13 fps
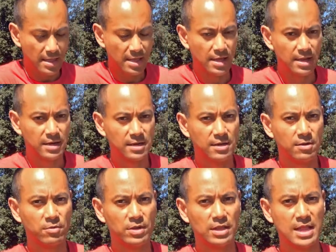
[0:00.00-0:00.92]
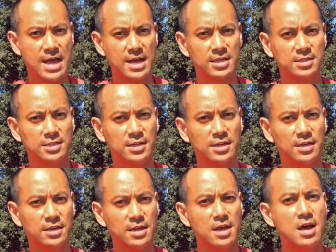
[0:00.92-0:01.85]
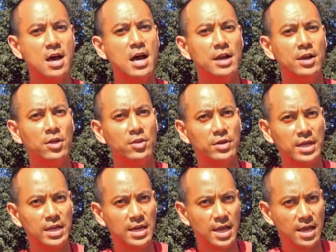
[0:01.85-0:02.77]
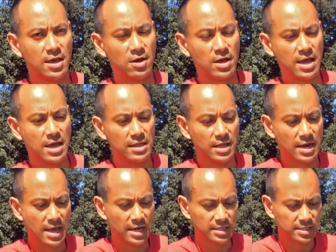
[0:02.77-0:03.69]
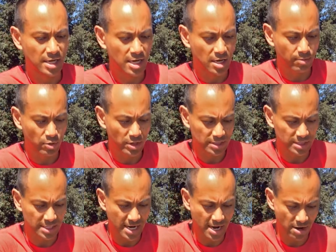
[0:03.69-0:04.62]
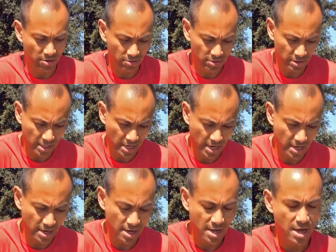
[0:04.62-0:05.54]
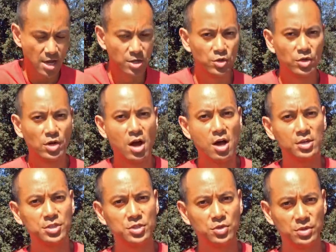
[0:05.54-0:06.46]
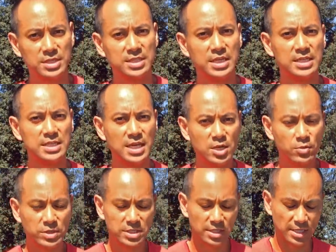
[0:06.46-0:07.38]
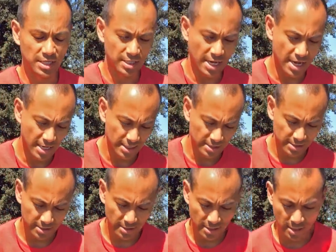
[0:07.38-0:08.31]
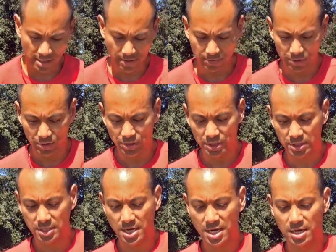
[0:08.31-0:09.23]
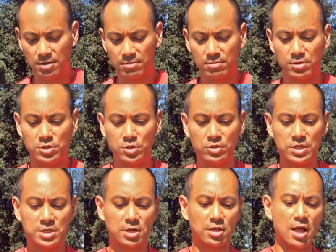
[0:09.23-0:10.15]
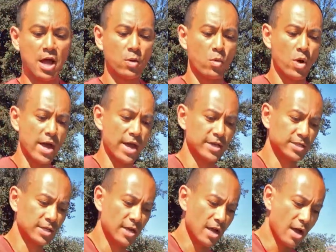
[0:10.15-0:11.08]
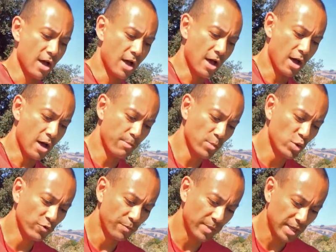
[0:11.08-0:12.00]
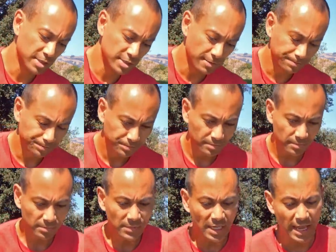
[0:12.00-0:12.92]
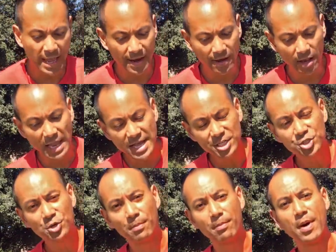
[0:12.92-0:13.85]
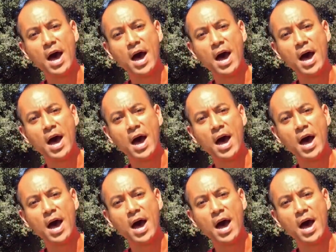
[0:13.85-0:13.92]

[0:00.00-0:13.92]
and then relax. Another inhale and then exhale, press down, okay? You could also do this continuously as you just kind of do this clockwise movement, and let your